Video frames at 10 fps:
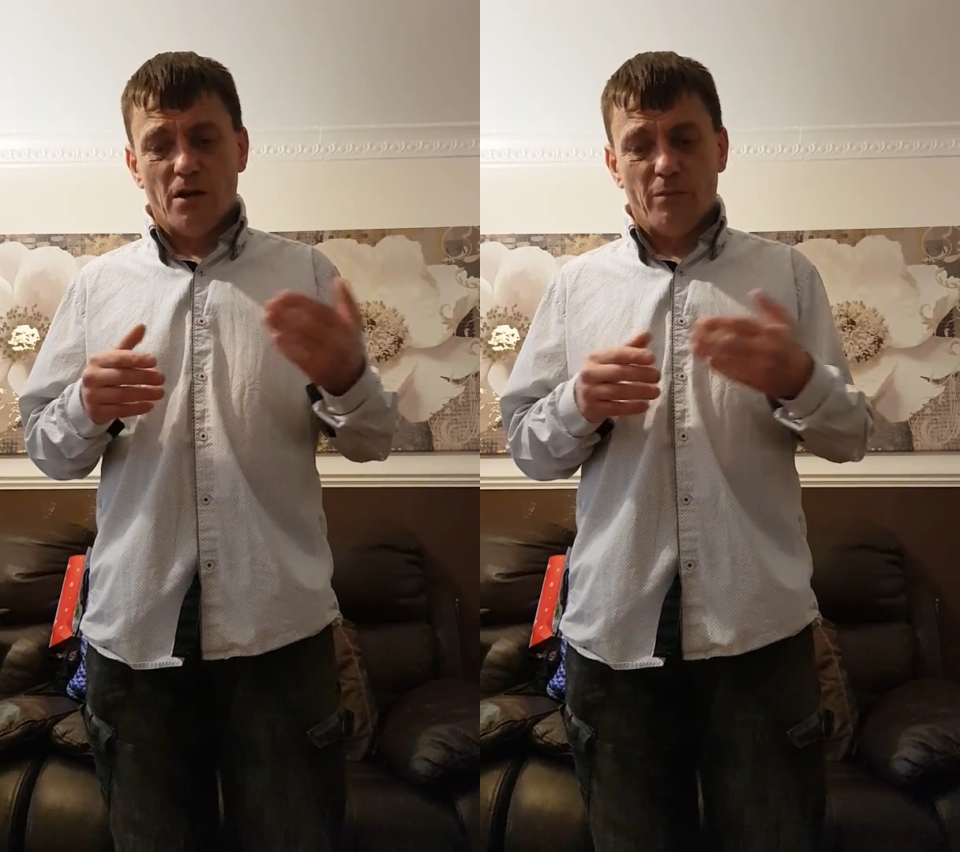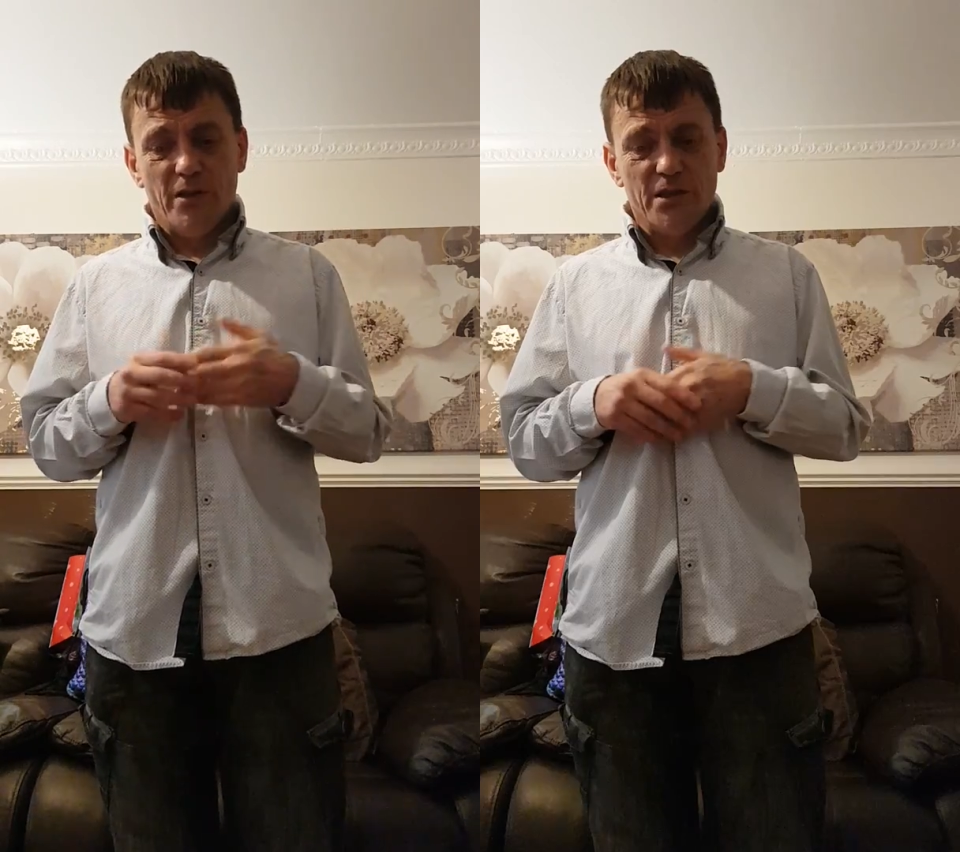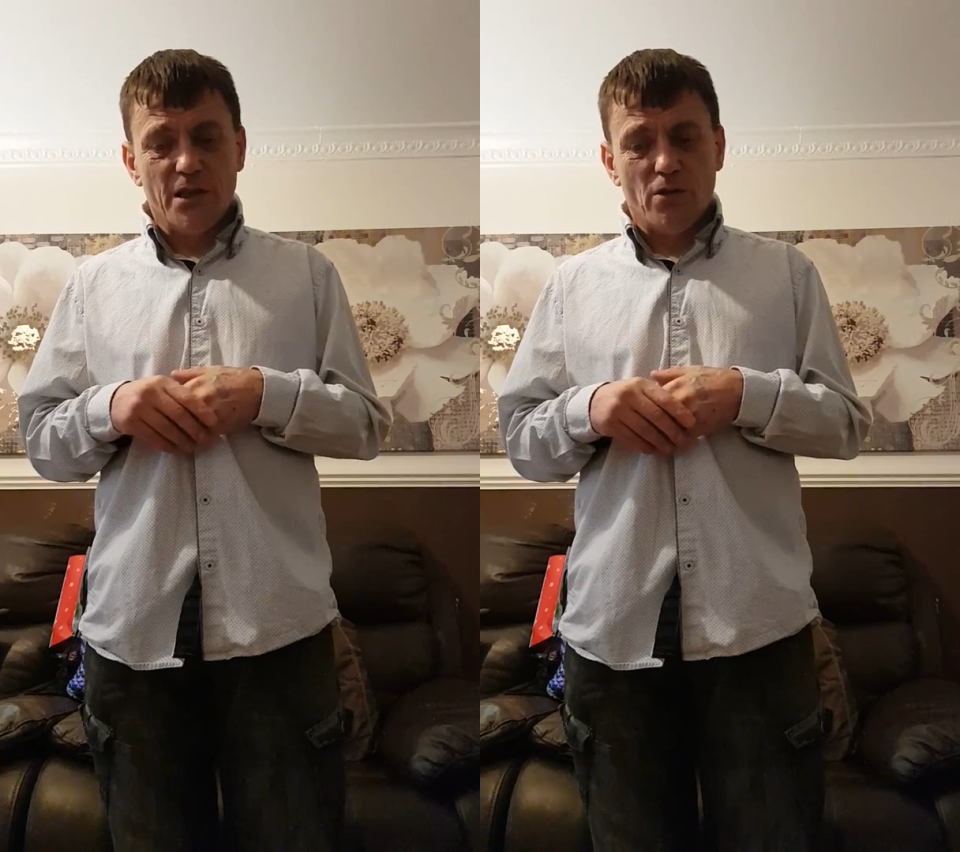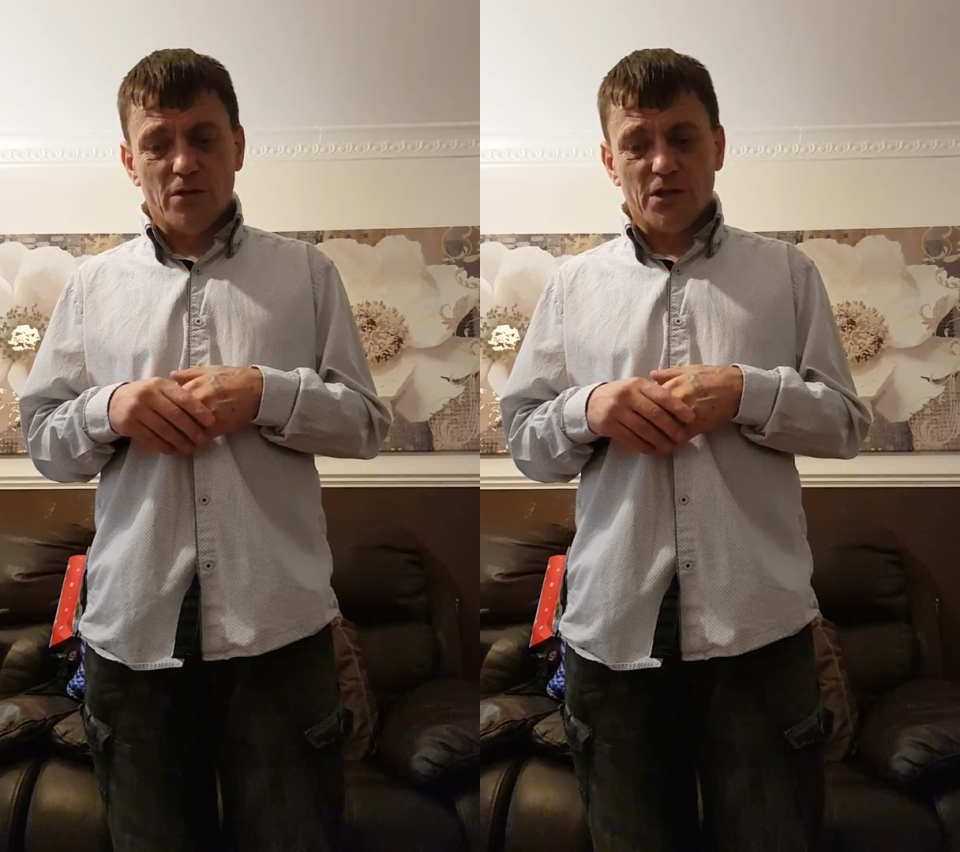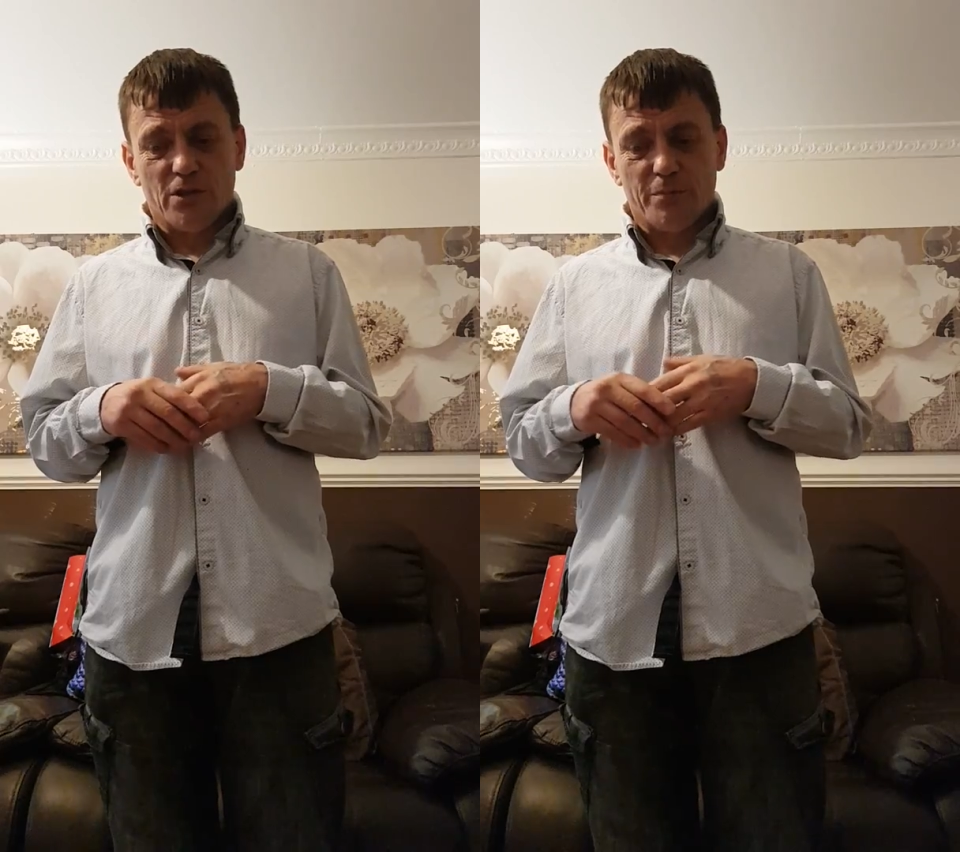please get on
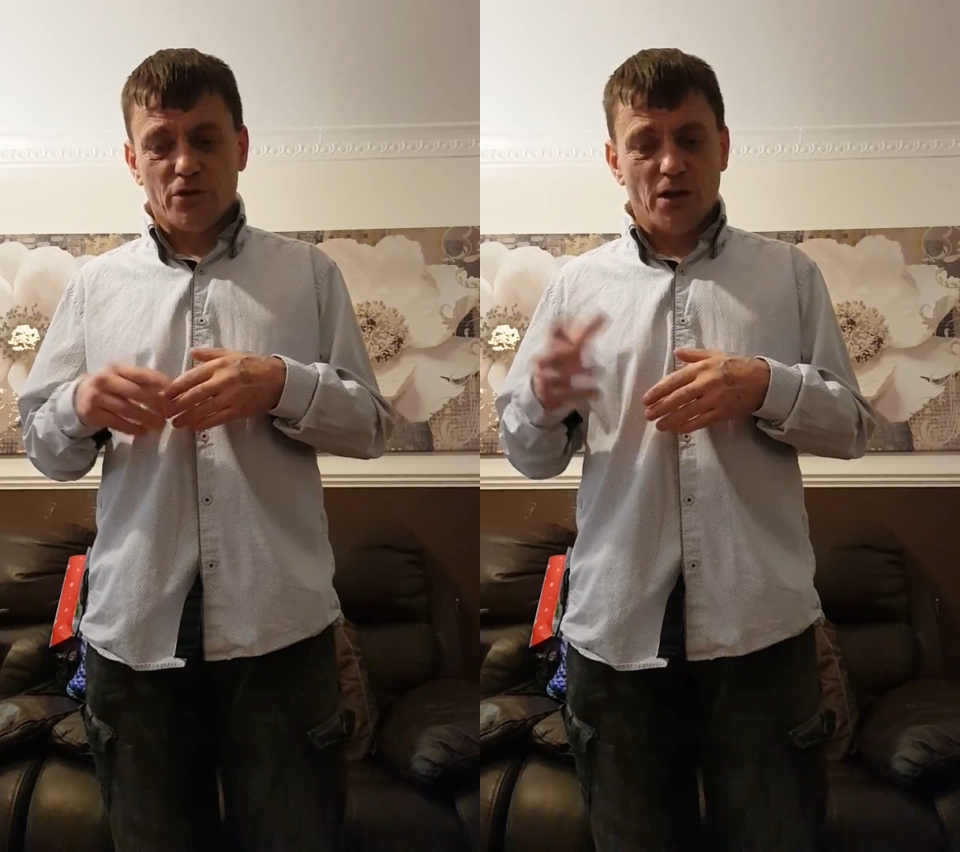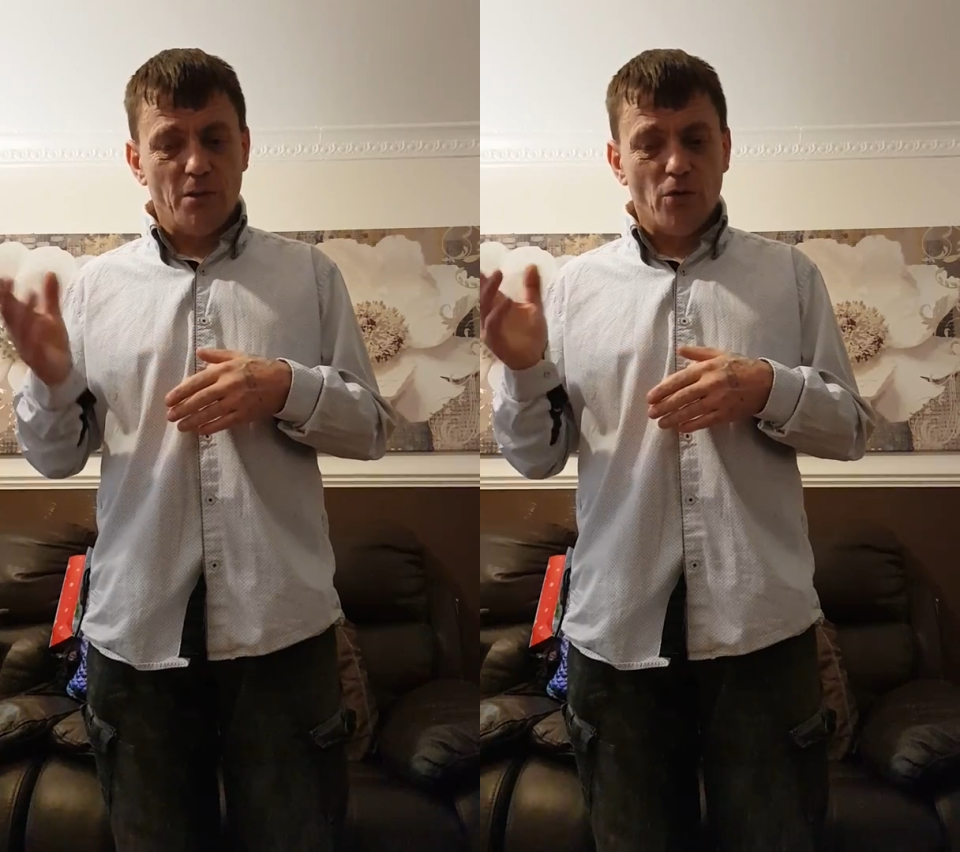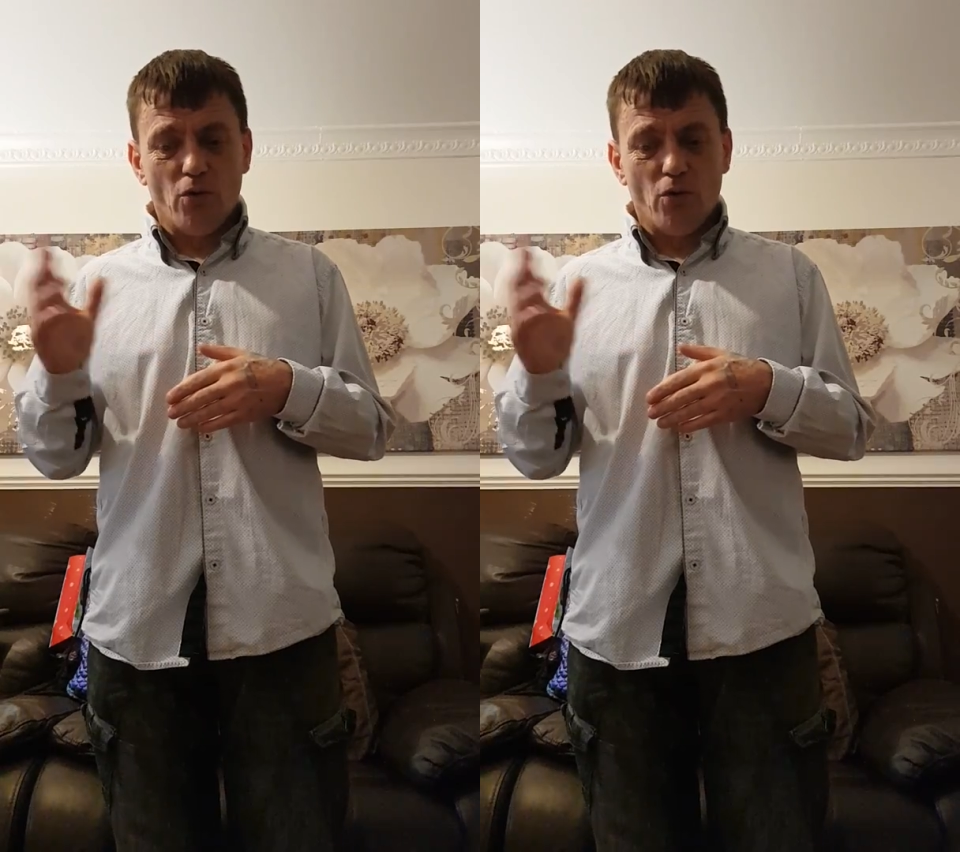and subscribe or